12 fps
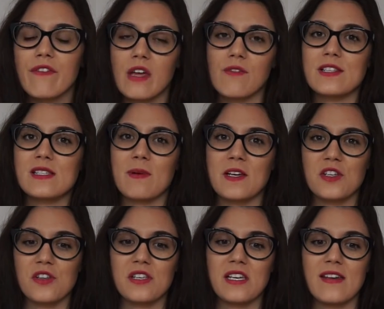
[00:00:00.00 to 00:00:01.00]
favorite
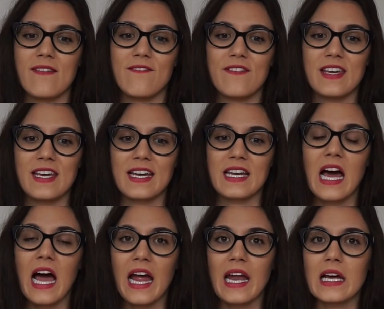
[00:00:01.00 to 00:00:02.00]
specialty vegan
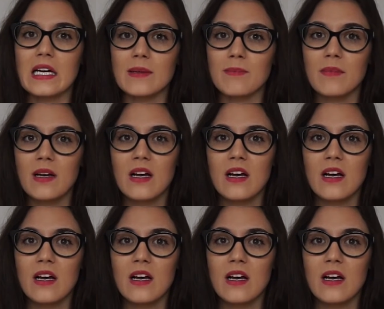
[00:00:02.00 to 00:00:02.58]
item,